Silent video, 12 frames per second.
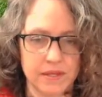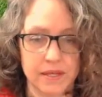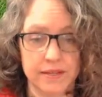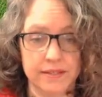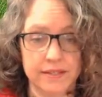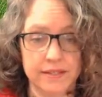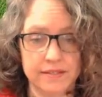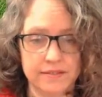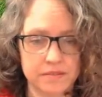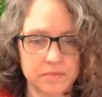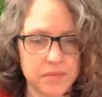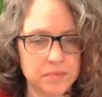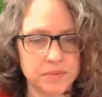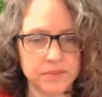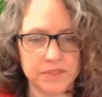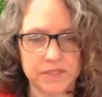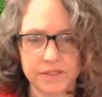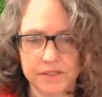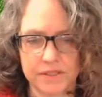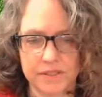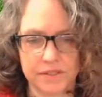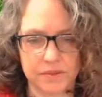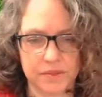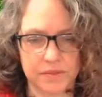And then some people sell this
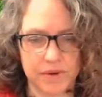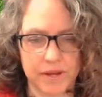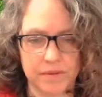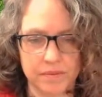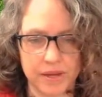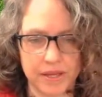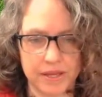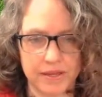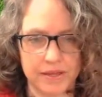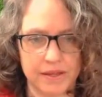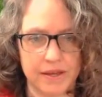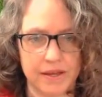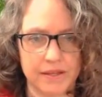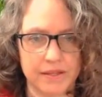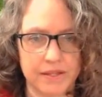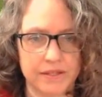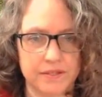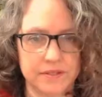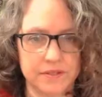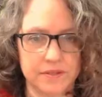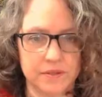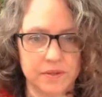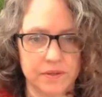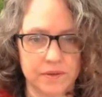sword right away. I like
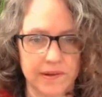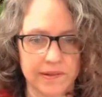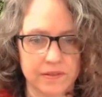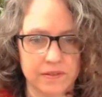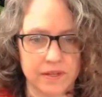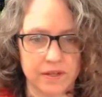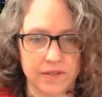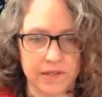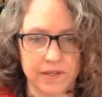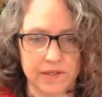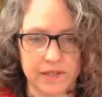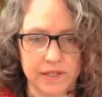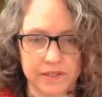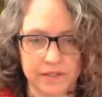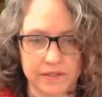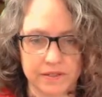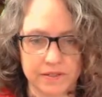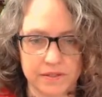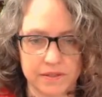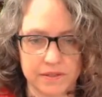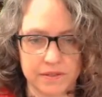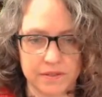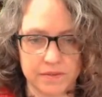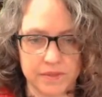to go around town and collect
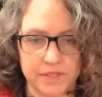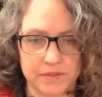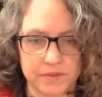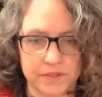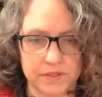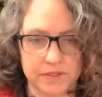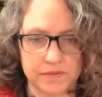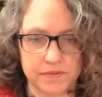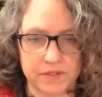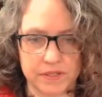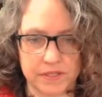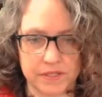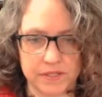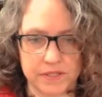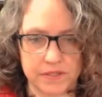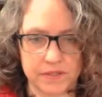resources first.